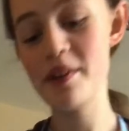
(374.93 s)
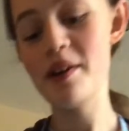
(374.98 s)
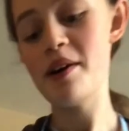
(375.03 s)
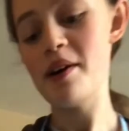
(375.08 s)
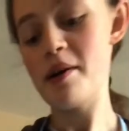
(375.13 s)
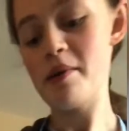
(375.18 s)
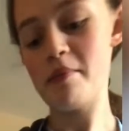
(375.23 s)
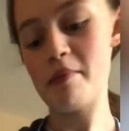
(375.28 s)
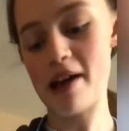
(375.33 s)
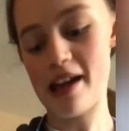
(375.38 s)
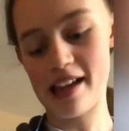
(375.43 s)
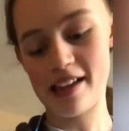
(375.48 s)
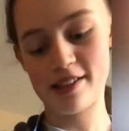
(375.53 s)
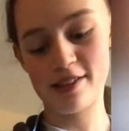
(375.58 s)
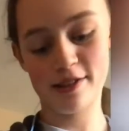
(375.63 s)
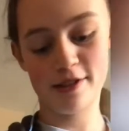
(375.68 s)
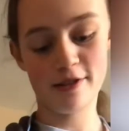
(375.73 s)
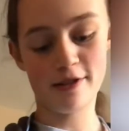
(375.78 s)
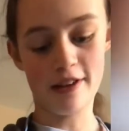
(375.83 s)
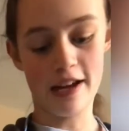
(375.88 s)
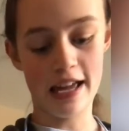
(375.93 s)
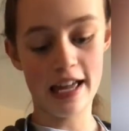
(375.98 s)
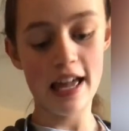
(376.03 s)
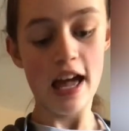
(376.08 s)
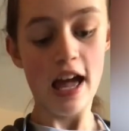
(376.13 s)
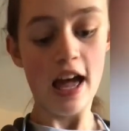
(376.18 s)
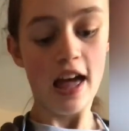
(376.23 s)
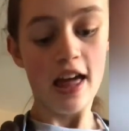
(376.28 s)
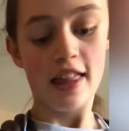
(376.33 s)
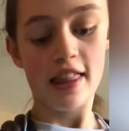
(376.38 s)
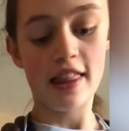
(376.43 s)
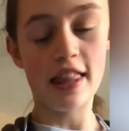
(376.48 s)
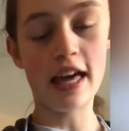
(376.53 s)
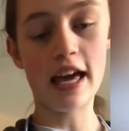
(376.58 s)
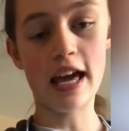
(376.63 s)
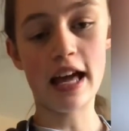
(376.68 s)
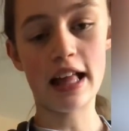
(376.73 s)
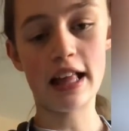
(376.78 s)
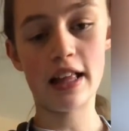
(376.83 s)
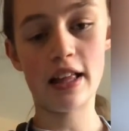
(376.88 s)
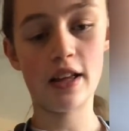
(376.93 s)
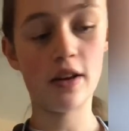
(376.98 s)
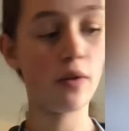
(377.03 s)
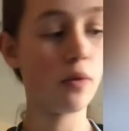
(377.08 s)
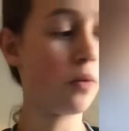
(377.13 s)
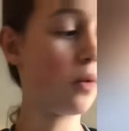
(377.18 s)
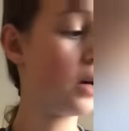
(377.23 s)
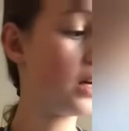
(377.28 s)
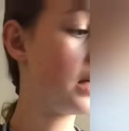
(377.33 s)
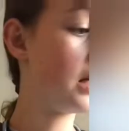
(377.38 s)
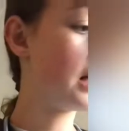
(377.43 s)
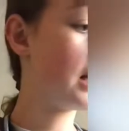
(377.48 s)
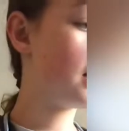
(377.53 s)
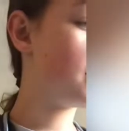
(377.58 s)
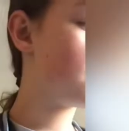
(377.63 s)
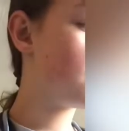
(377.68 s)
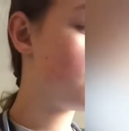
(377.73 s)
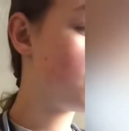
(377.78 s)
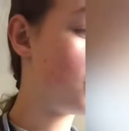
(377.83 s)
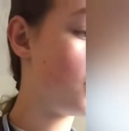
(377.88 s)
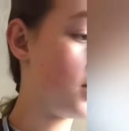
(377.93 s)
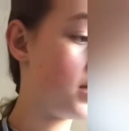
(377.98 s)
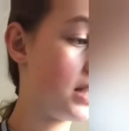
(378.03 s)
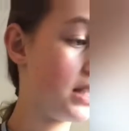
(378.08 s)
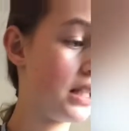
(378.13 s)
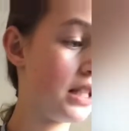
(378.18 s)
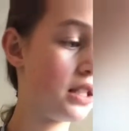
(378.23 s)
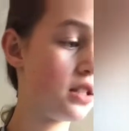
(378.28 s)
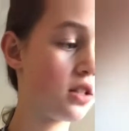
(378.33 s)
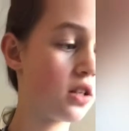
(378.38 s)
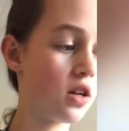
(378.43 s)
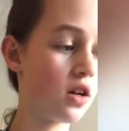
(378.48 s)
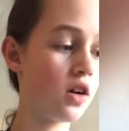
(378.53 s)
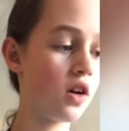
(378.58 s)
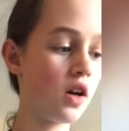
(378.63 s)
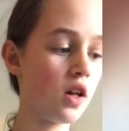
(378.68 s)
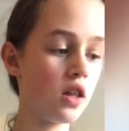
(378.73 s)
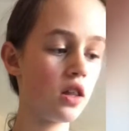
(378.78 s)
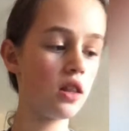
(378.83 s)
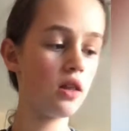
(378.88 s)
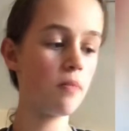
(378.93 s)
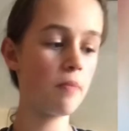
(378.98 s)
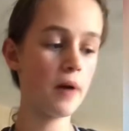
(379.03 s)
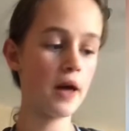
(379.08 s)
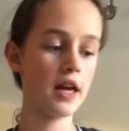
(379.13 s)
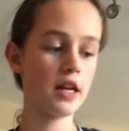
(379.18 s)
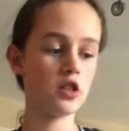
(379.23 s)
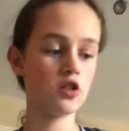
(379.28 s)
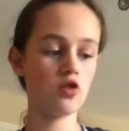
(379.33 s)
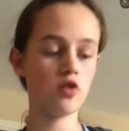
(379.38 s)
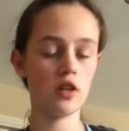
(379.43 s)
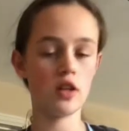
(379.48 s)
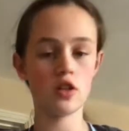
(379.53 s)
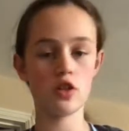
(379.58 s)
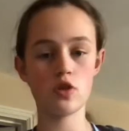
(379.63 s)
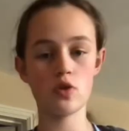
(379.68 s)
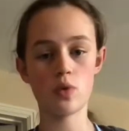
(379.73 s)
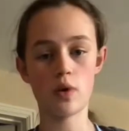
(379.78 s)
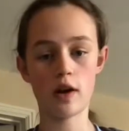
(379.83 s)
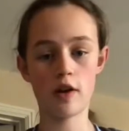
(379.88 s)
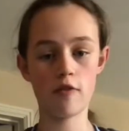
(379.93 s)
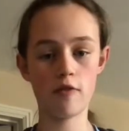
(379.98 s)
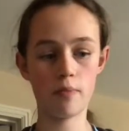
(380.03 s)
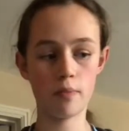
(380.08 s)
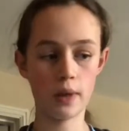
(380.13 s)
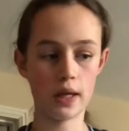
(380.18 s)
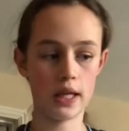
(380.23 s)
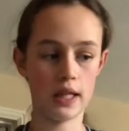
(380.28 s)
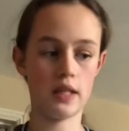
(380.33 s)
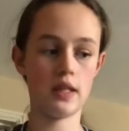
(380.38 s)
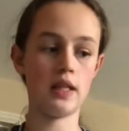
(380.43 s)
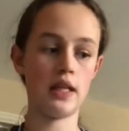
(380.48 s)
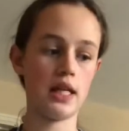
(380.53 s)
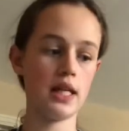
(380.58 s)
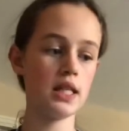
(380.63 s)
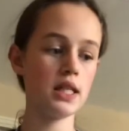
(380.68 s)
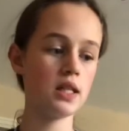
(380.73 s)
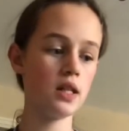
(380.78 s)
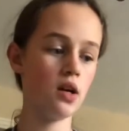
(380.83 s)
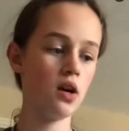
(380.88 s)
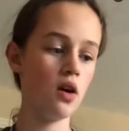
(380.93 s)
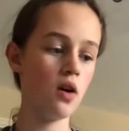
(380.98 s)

pastry, then what you need to do is you need to cut the pastry into 12 pieces,